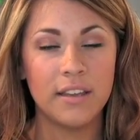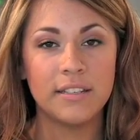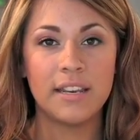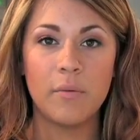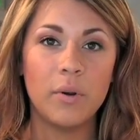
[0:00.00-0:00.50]

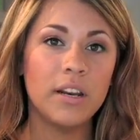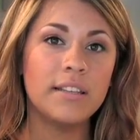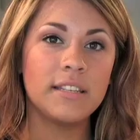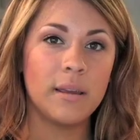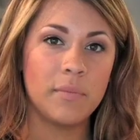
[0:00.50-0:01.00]
Today we're going
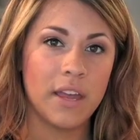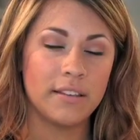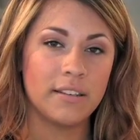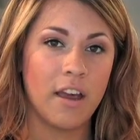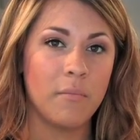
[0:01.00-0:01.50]
to skip that
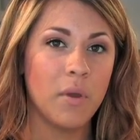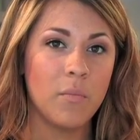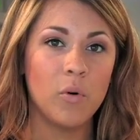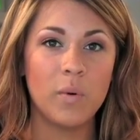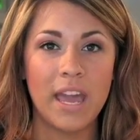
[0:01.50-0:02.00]
step,
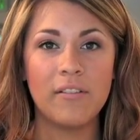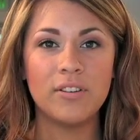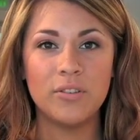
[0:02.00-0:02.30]
but we have a